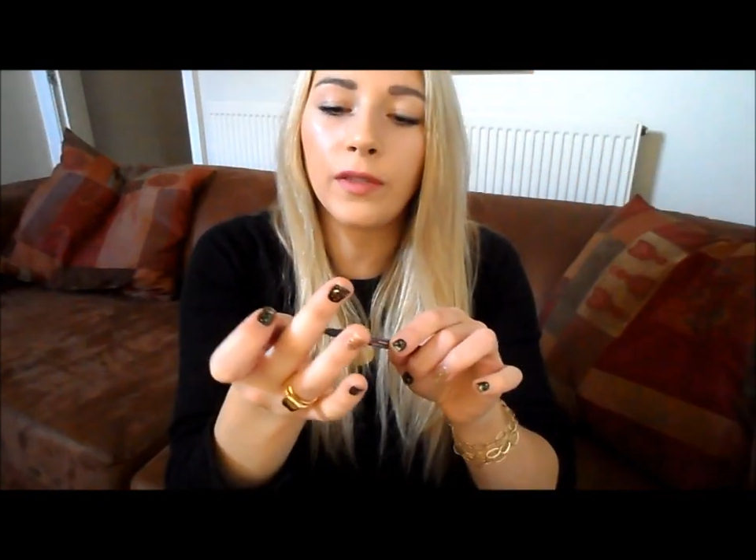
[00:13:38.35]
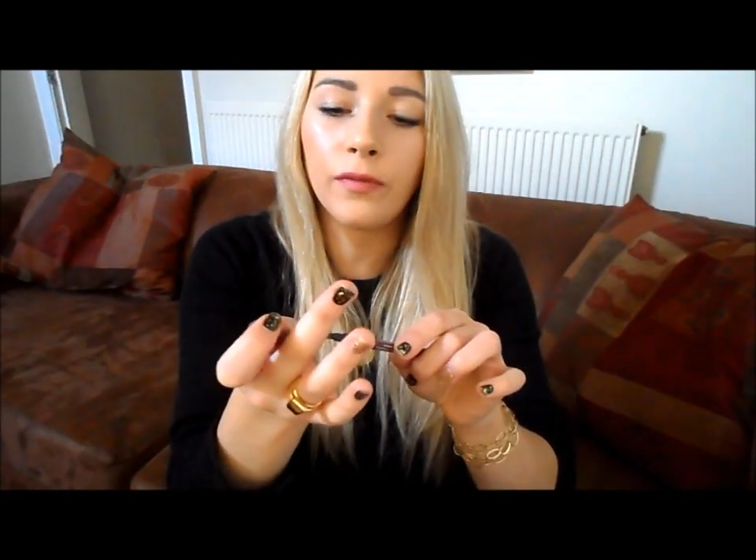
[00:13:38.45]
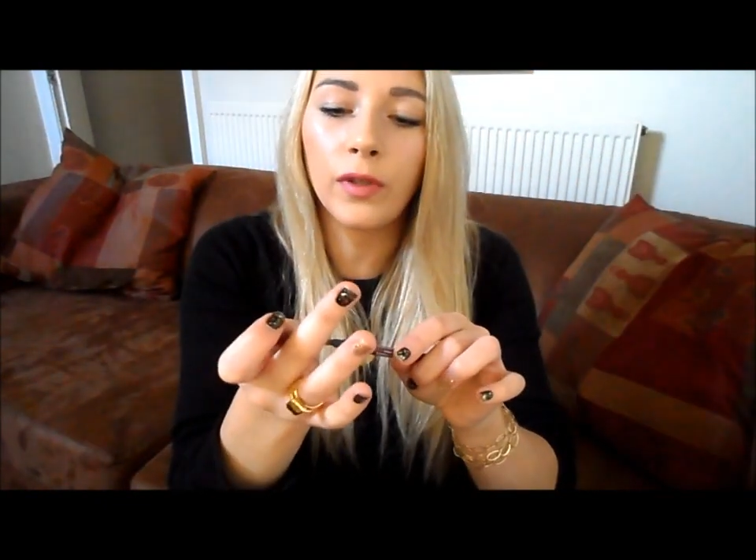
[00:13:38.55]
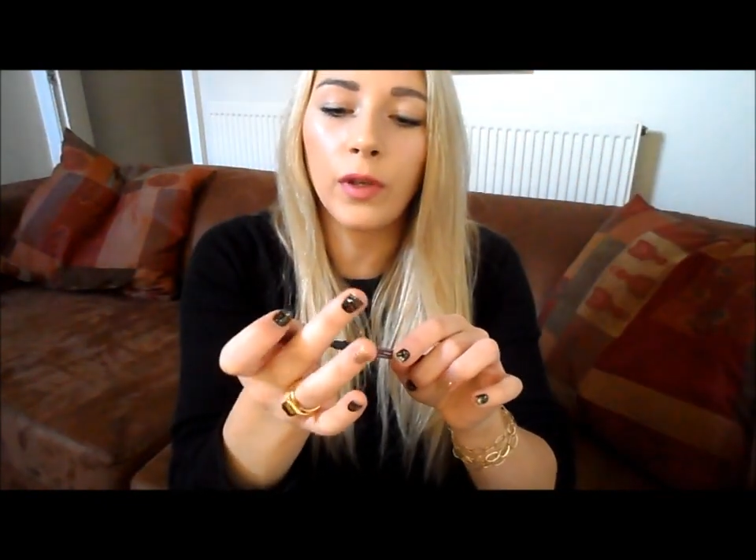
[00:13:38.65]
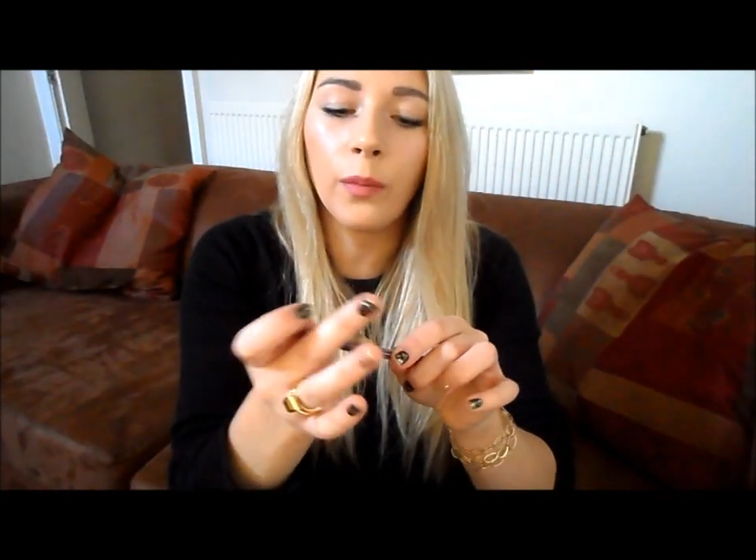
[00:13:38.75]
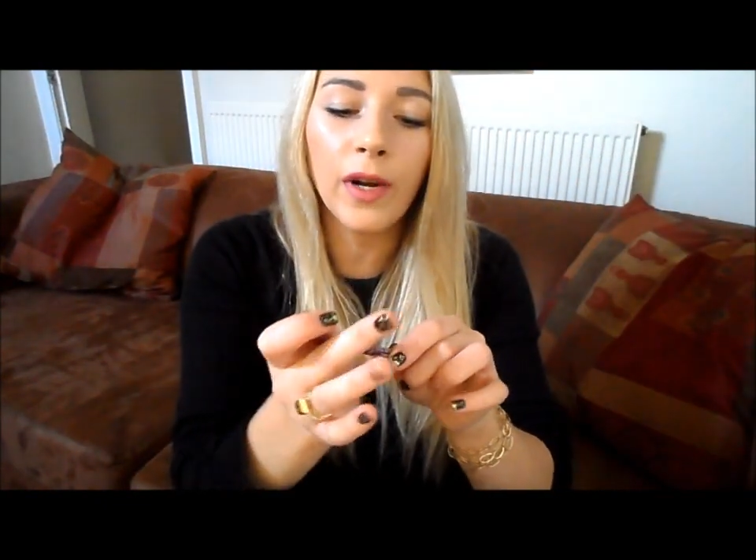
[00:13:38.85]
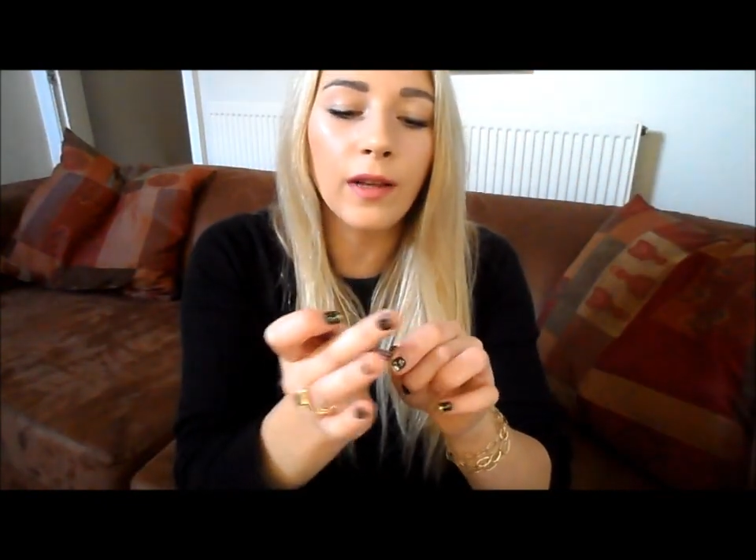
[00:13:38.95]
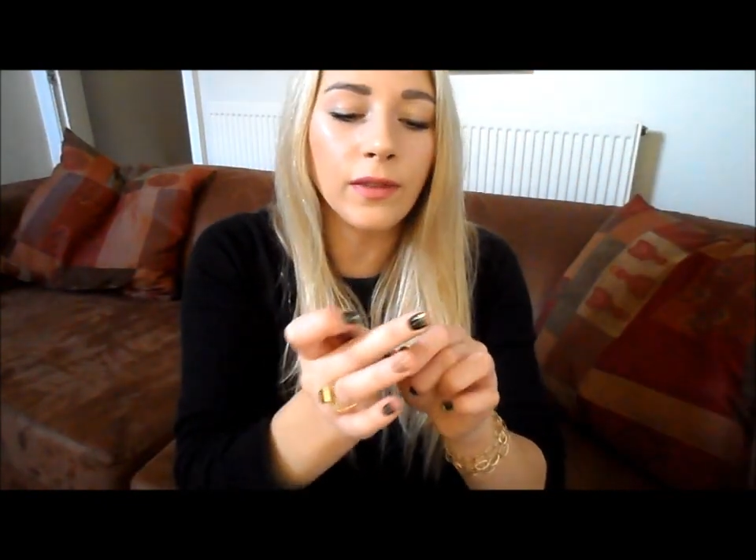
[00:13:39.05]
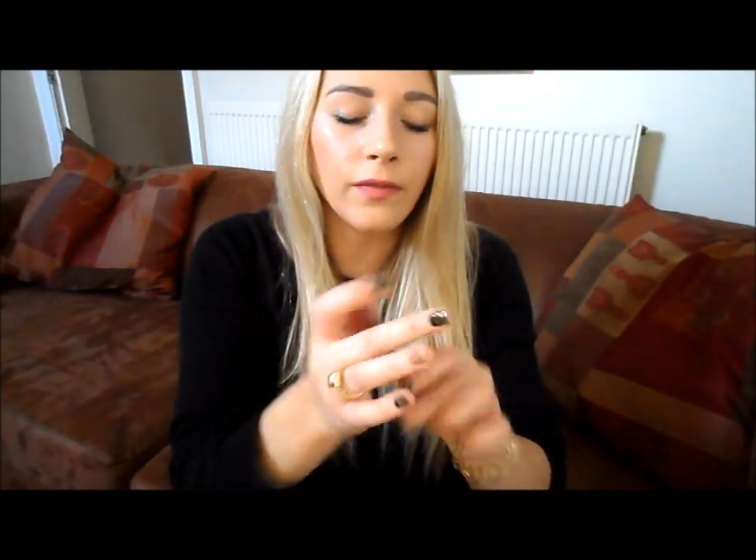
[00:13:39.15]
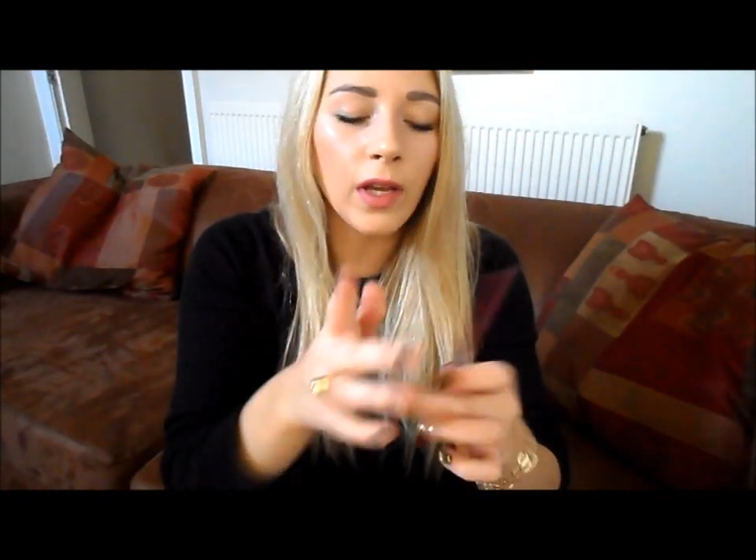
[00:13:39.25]
brush through your
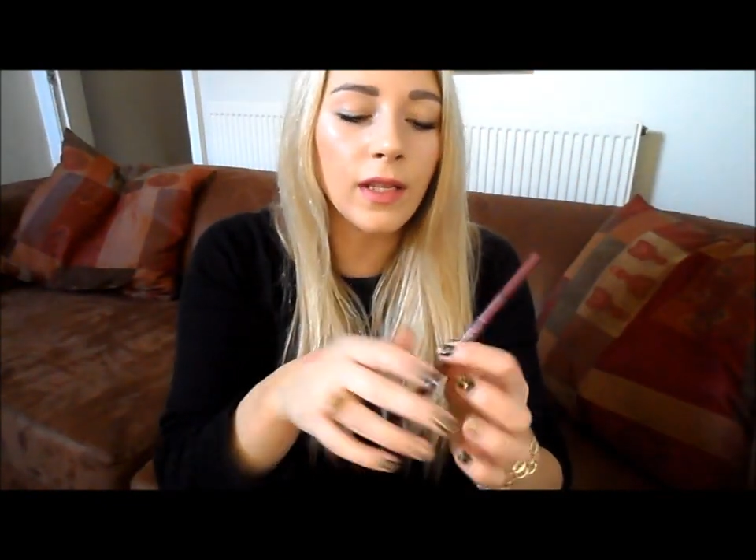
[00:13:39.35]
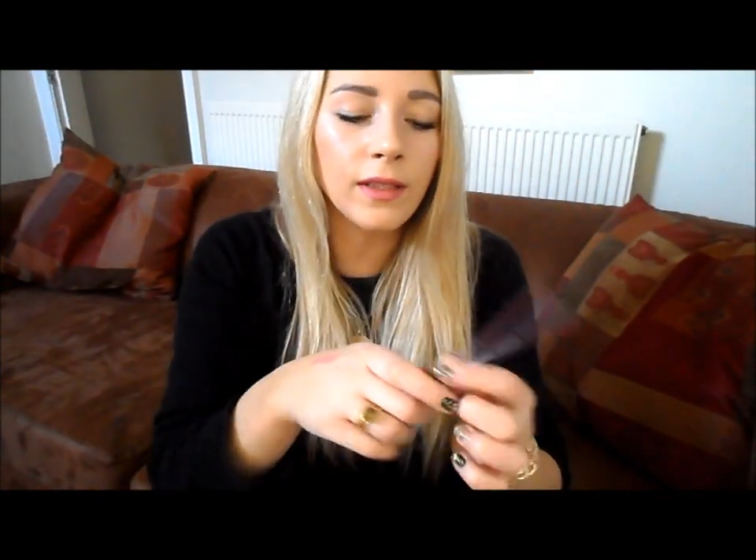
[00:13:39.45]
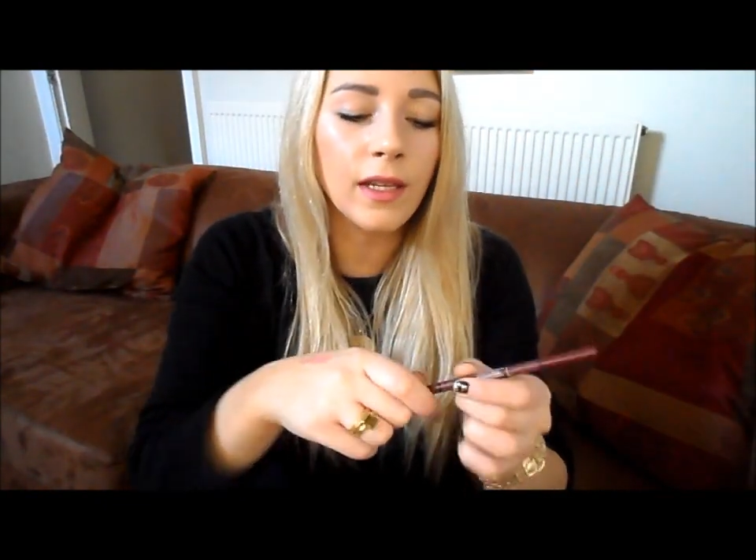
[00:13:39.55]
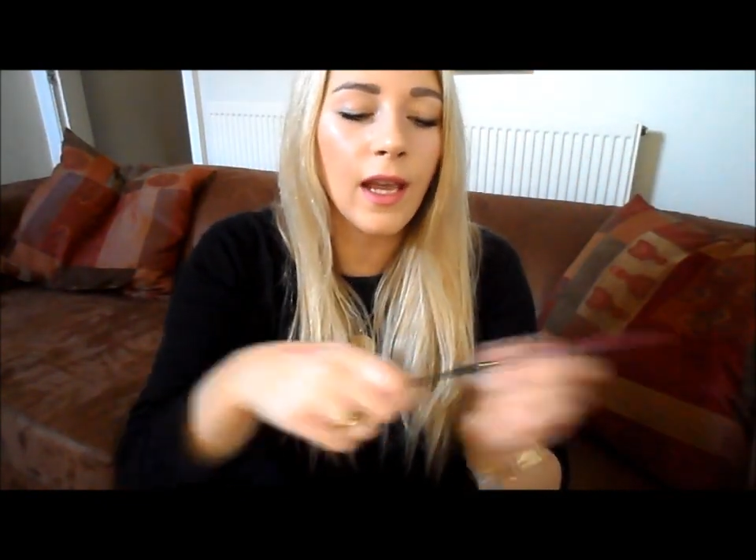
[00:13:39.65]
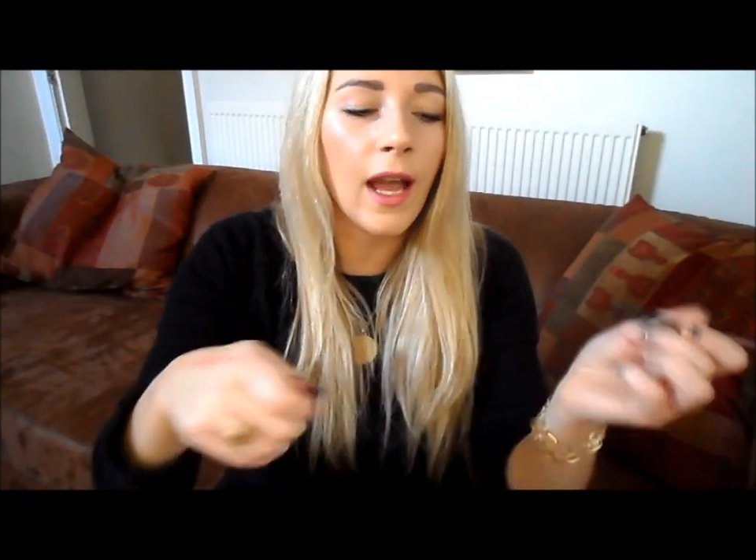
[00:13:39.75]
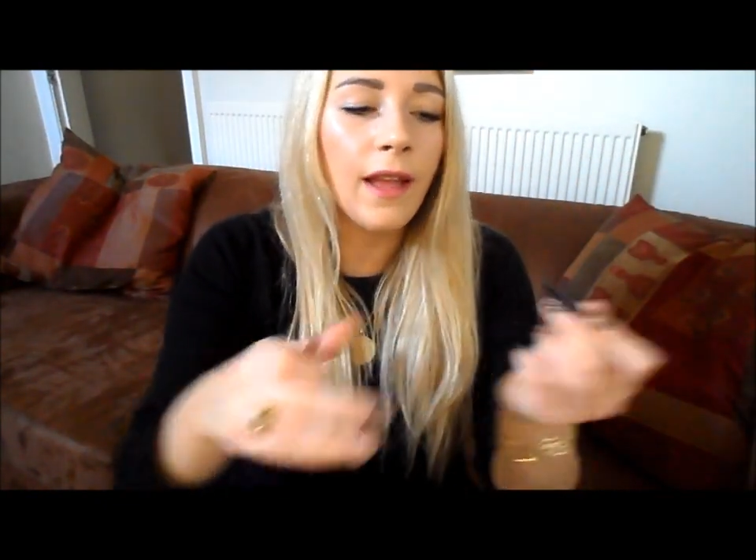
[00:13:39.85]
brows first,